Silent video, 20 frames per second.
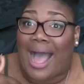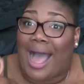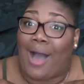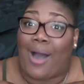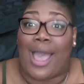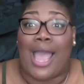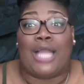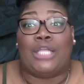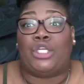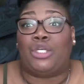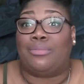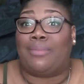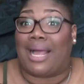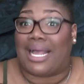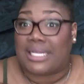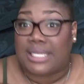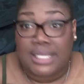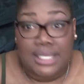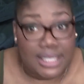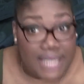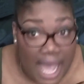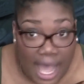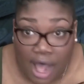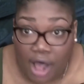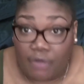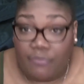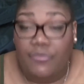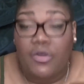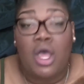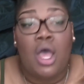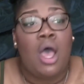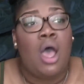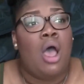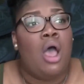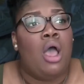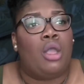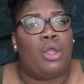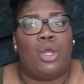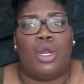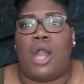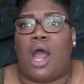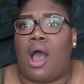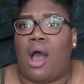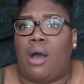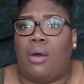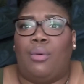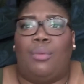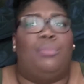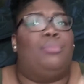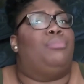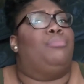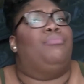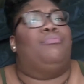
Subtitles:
I'll add you myself, you know,